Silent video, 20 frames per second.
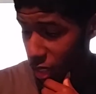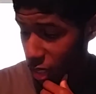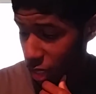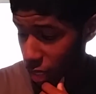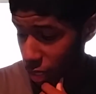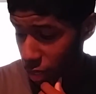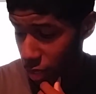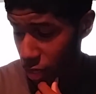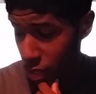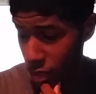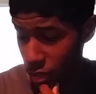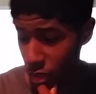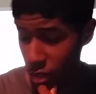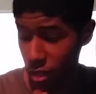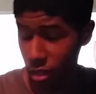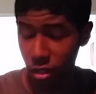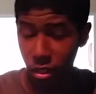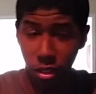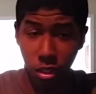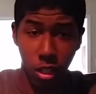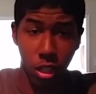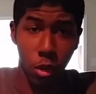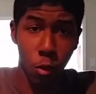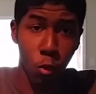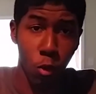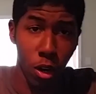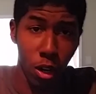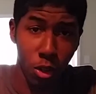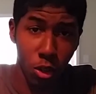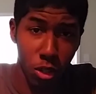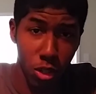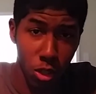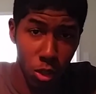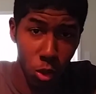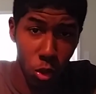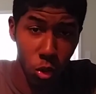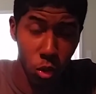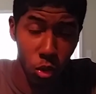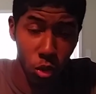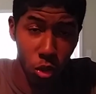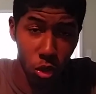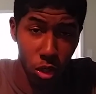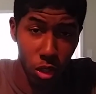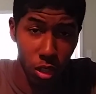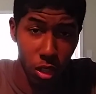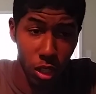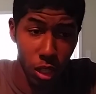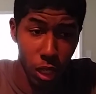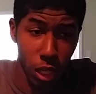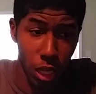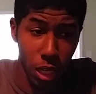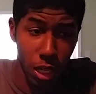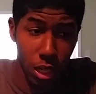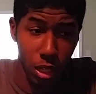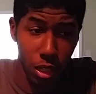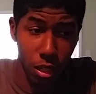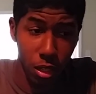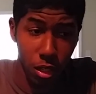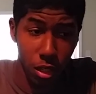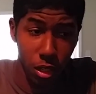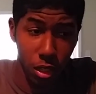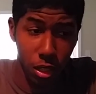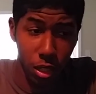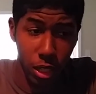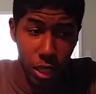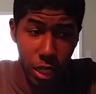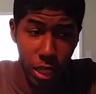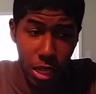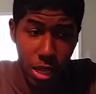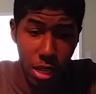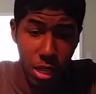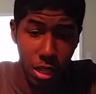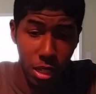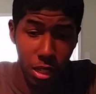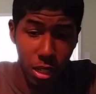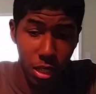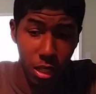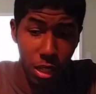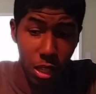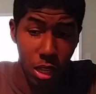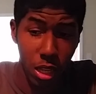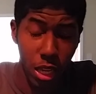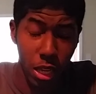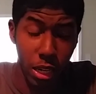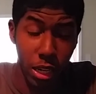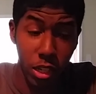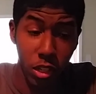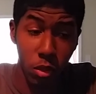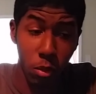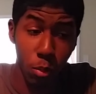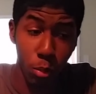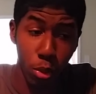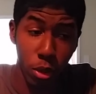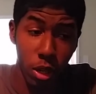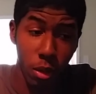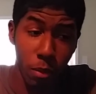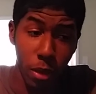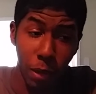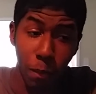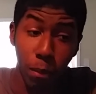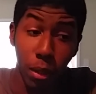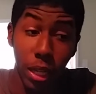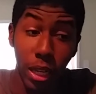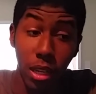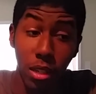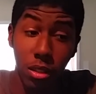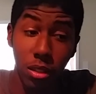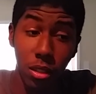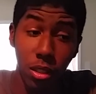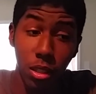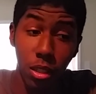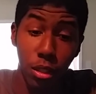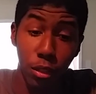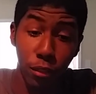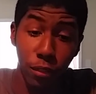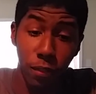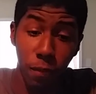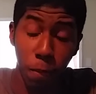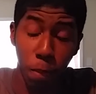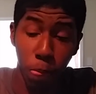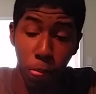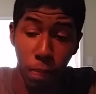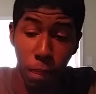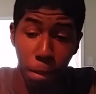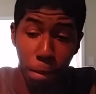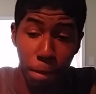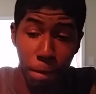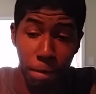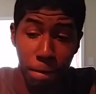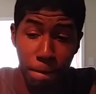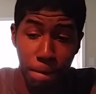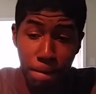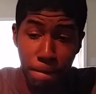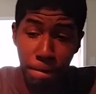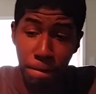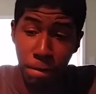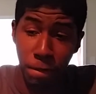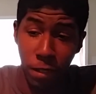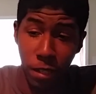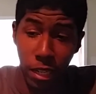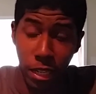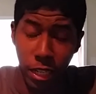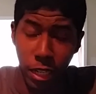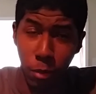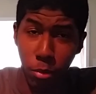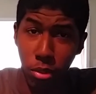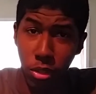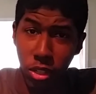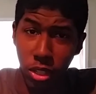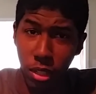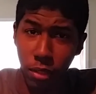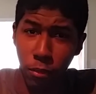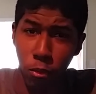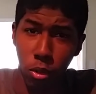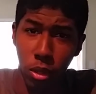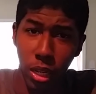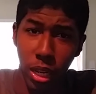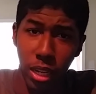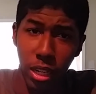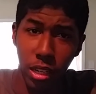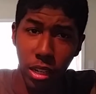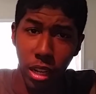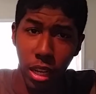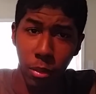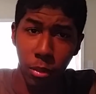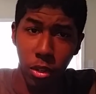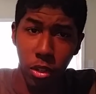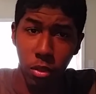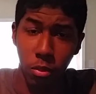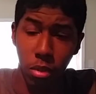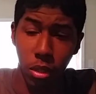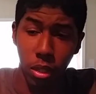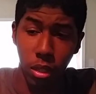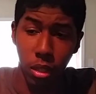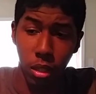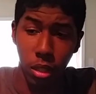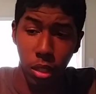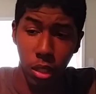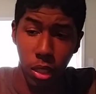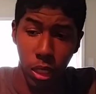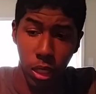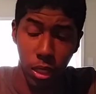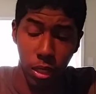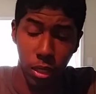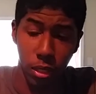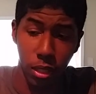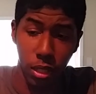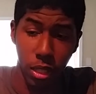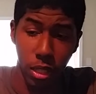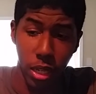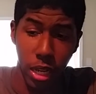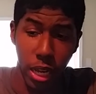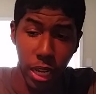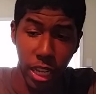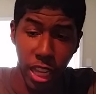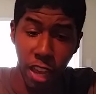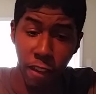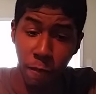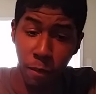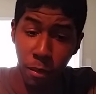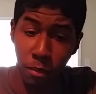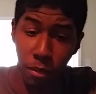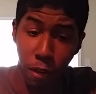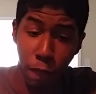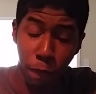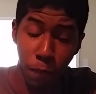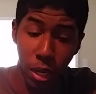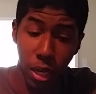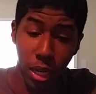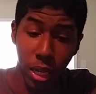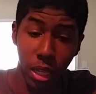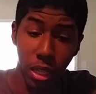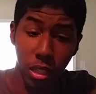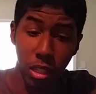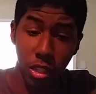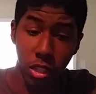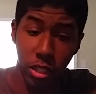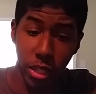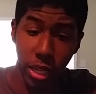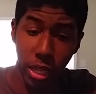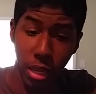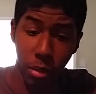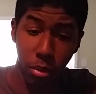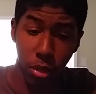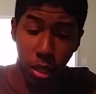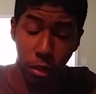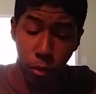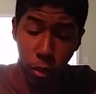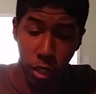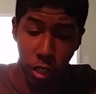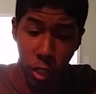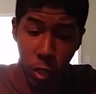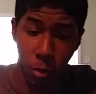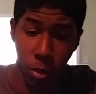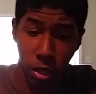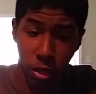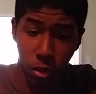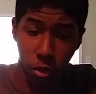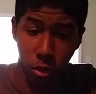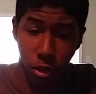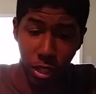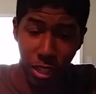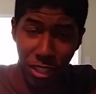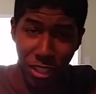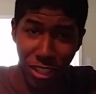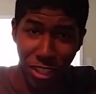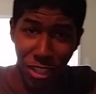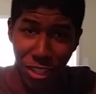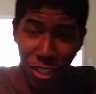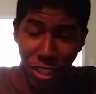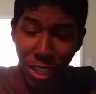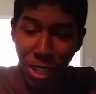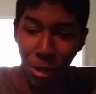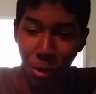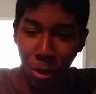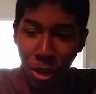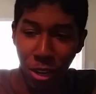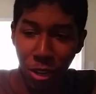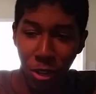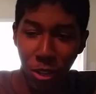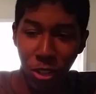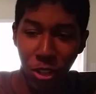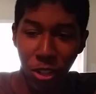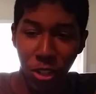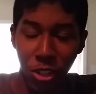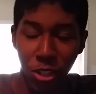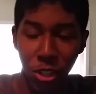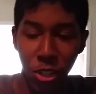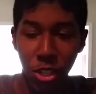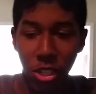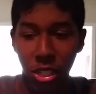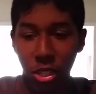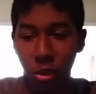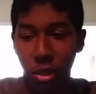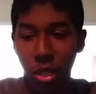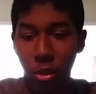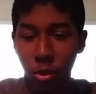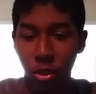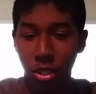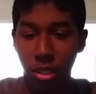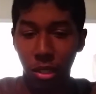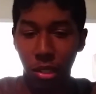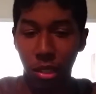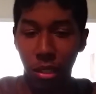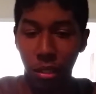And then in round 2, he did some pretty big plays and stuff. And then he pushed in for a lot of damage, but I gave him a flying C, I believe, when he special his accelerator. So he was